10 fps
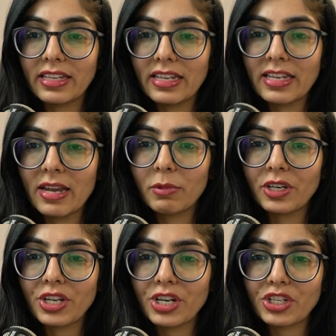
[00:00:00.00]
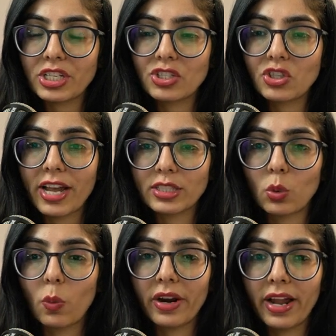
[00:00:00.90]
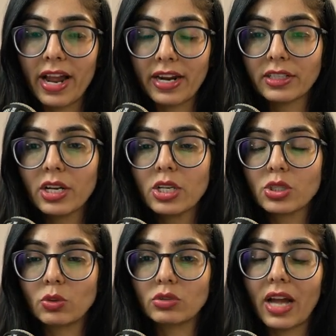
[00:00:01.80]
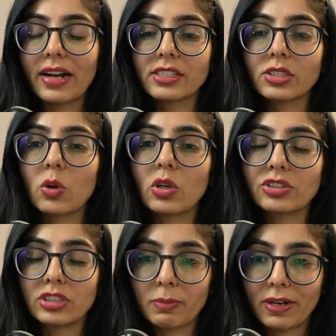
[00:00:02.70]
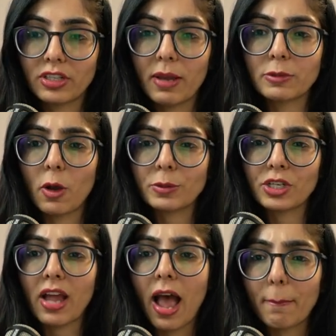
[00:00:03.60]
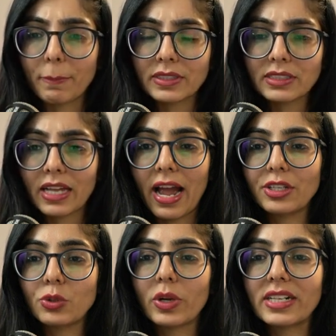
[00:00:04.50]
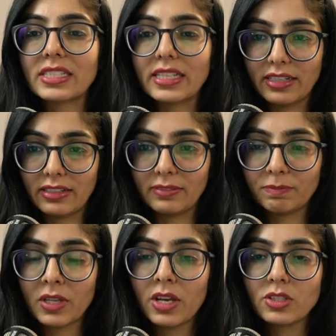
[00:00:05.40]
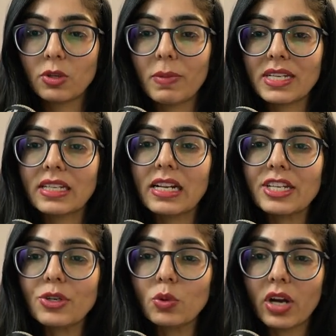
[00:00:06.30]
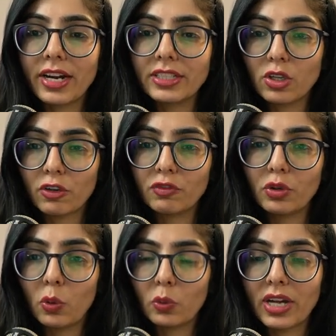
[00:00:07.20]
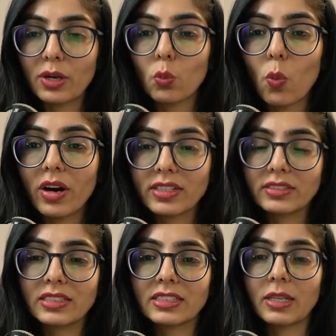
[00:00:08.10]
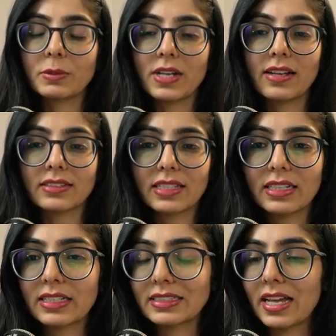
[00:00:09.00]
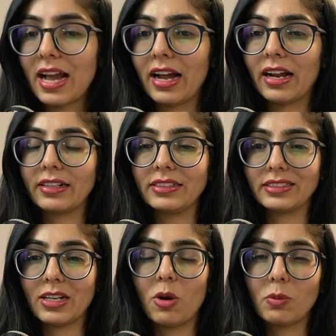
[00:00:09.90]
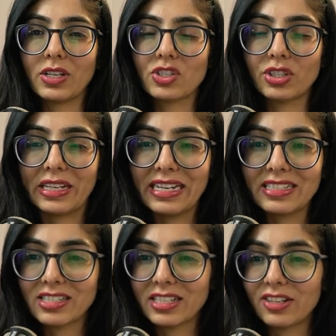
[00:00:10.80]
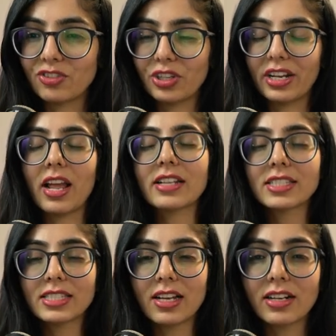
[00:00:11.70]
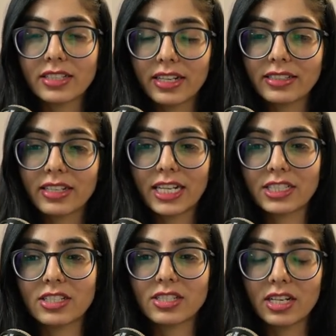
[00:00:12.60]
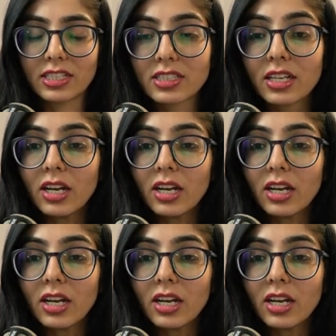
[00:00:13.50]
EM radiation strikes over here, so that is called absorption happens and you get signal. So basically you kind of know that what this substance is and how much heat it can retain and certain characteristics